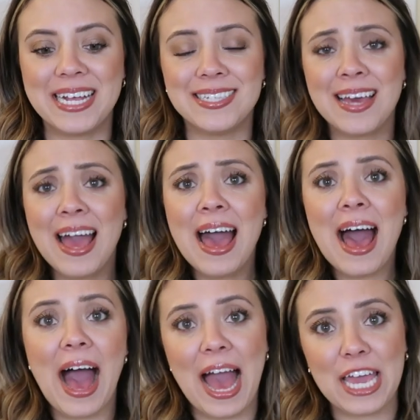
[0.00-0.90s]
because
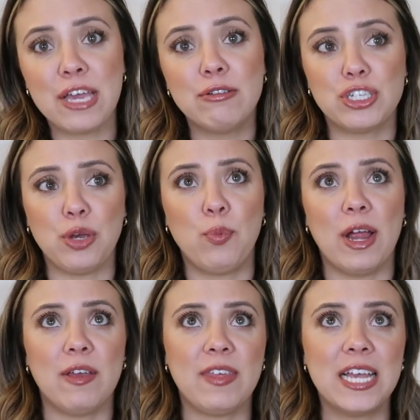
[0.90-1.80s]
I usually
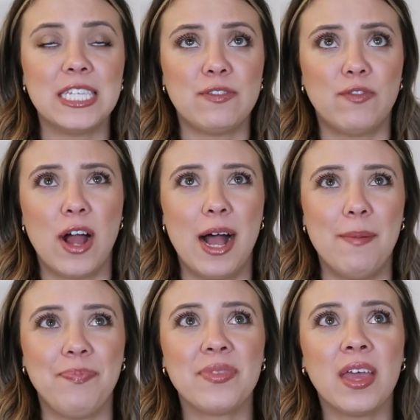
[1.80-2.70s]
wear these
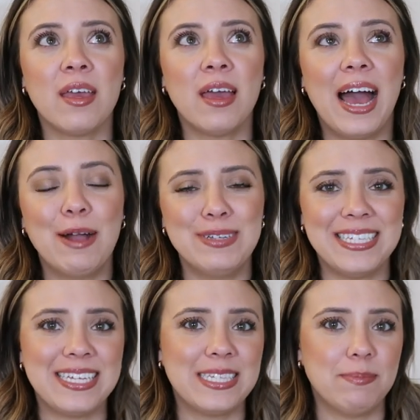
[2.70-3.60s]
from, I would
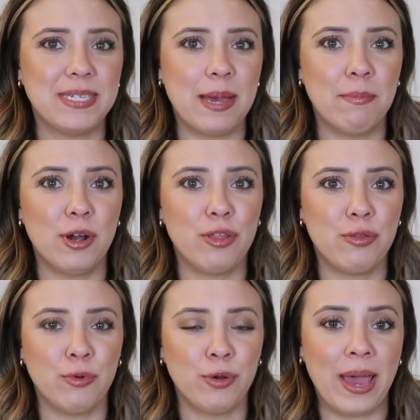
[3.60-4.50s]
say,
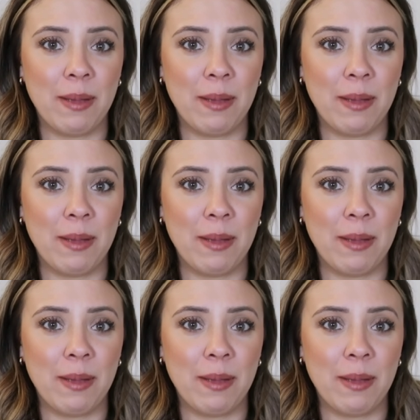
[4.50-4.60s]
September through